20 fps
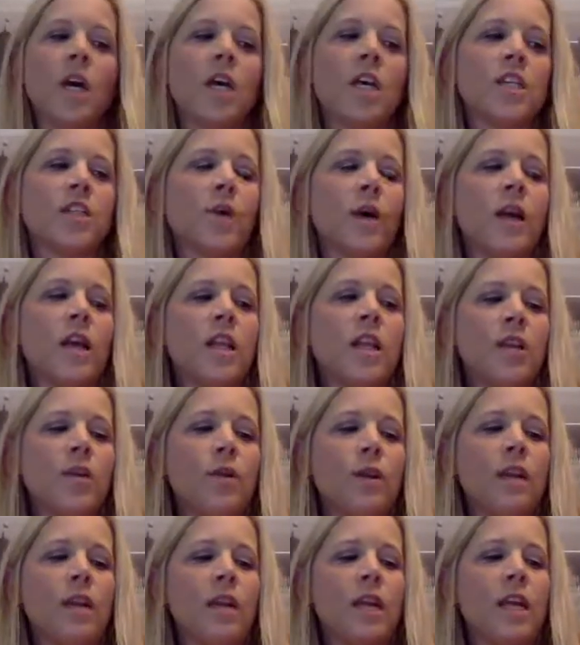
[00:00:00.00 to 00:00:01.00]
So I
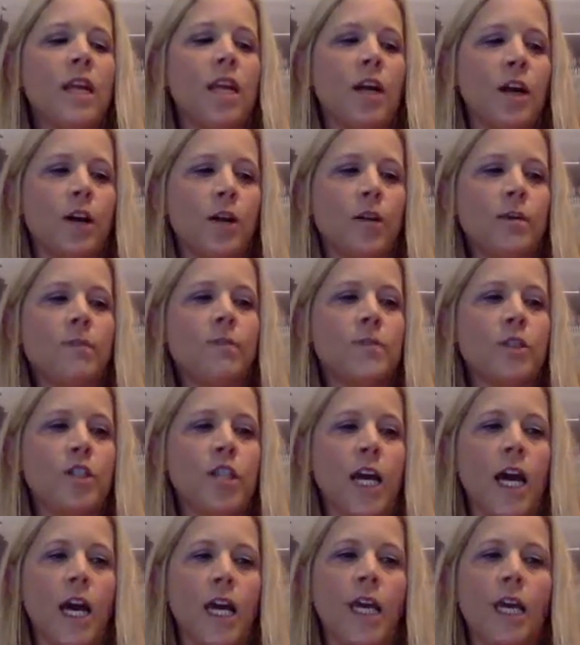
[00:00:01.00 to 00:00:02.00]
included in here,
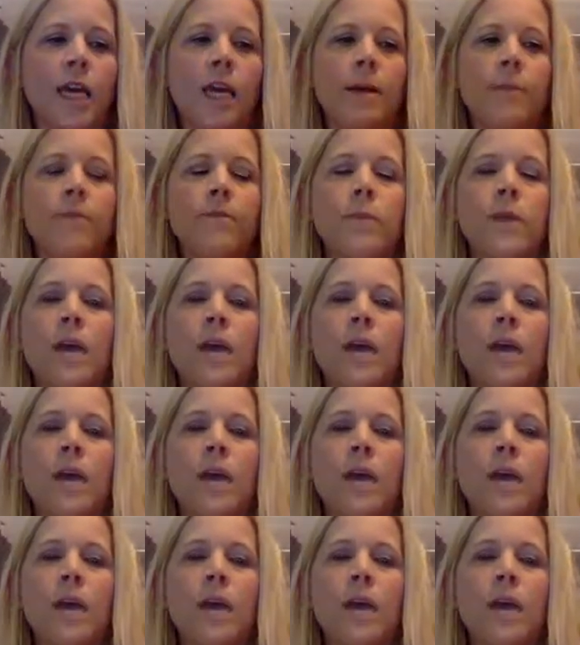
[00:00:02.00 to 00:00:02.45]
Jackie,